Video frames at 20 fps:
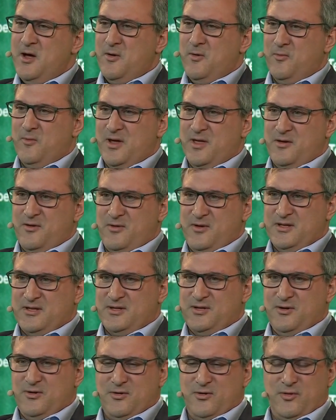whether
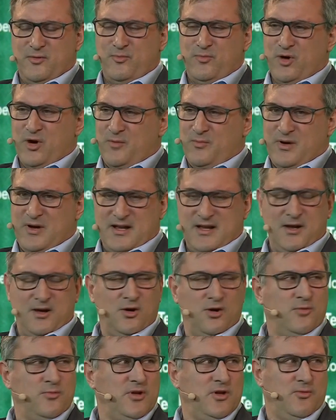it's your broadband at
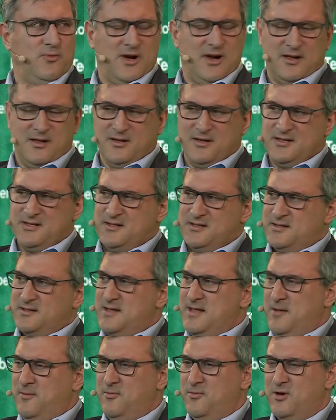home, your wireless
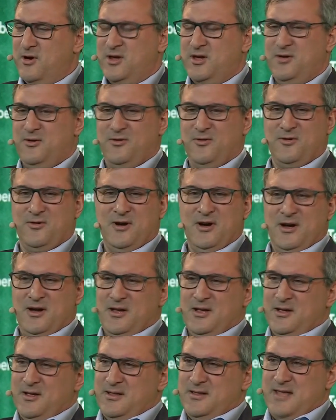network, your
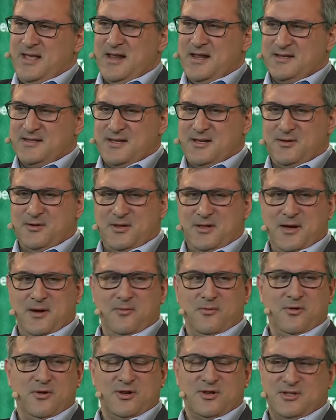data center
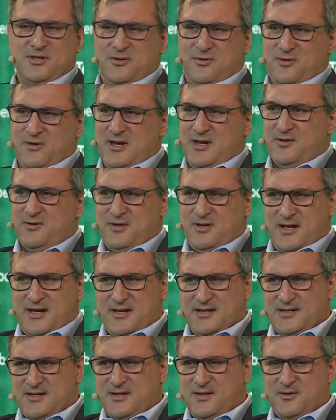networks, your
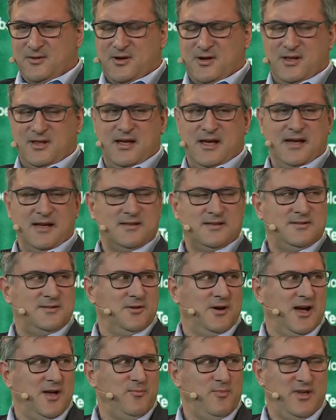inter-data center connects,
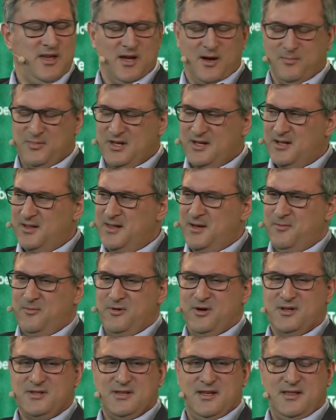your IP optical
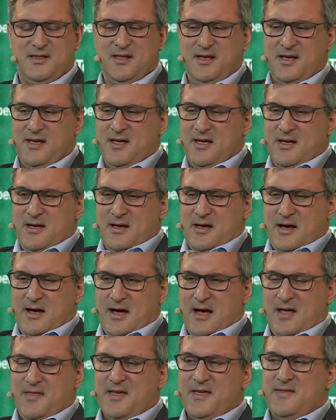networks. And
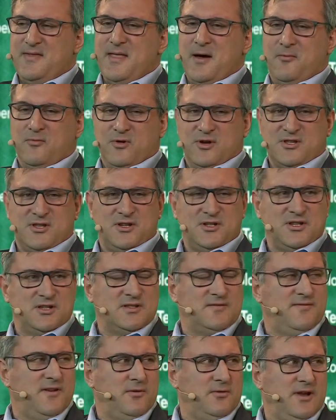I think networks are
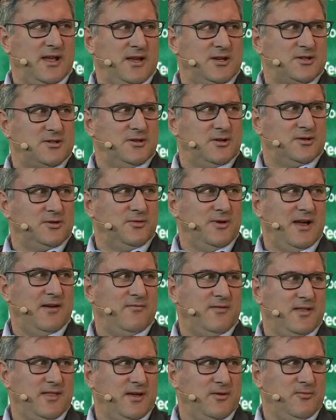just foundational to
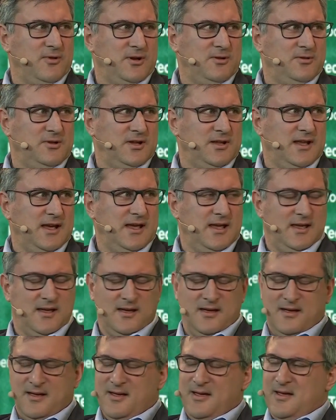everything we do today.
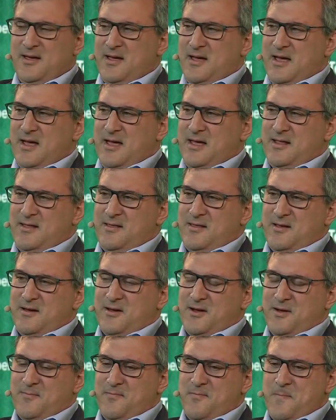And
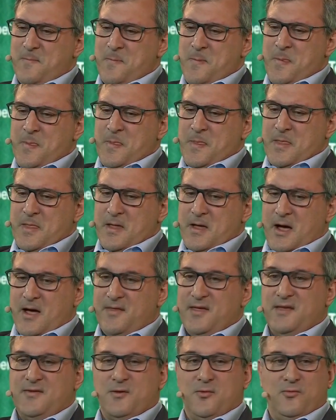um, I
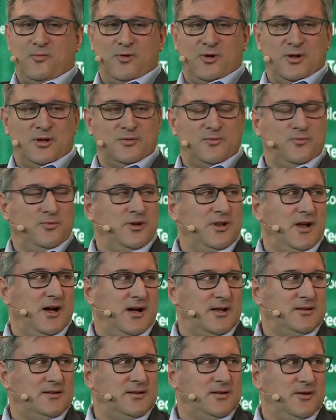think the world would
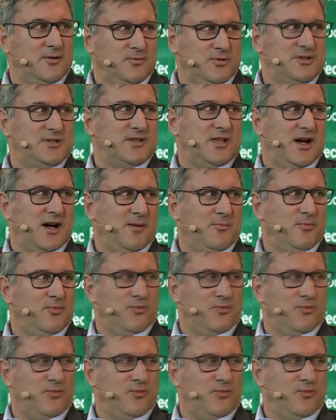not would stop